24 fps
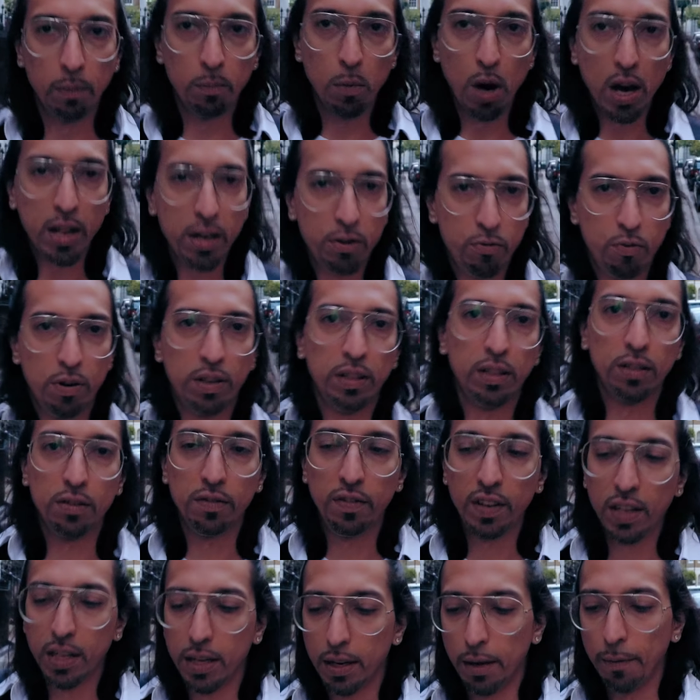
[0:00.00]
monitoring
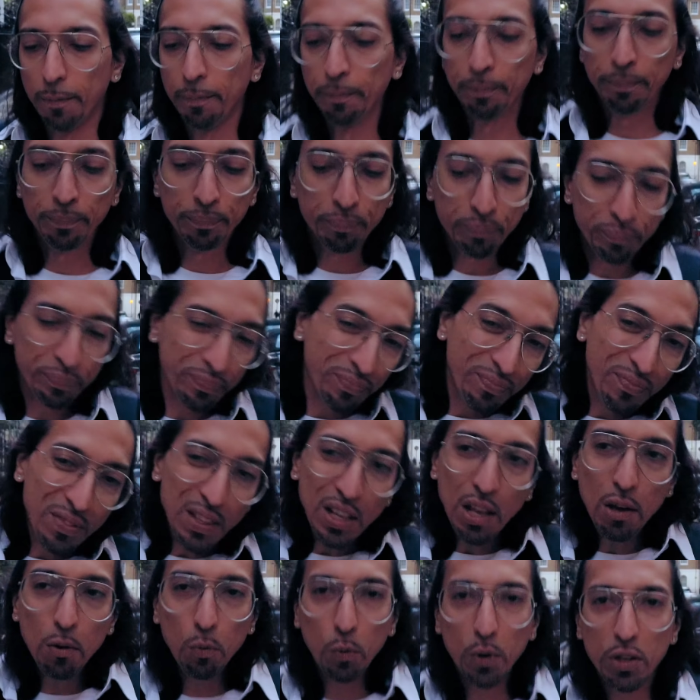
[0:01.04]
this video,
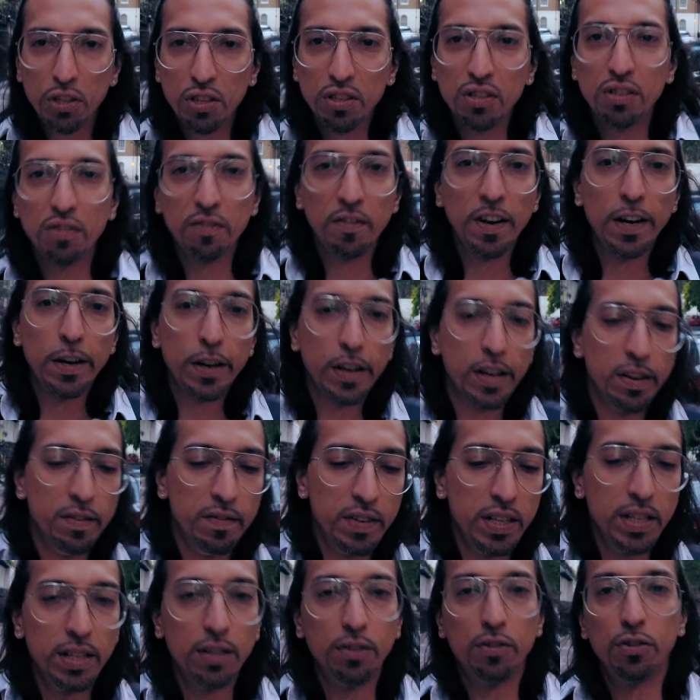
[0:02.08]
which isn't very
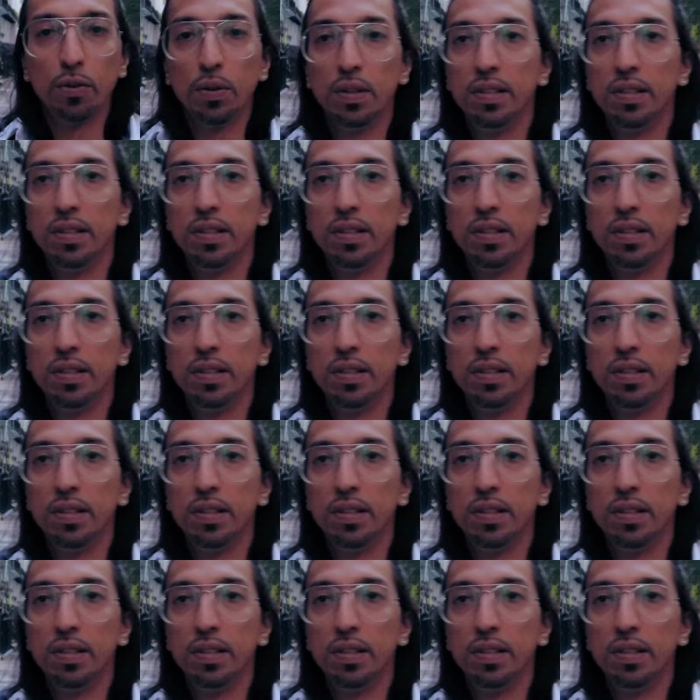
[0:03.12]
convenient.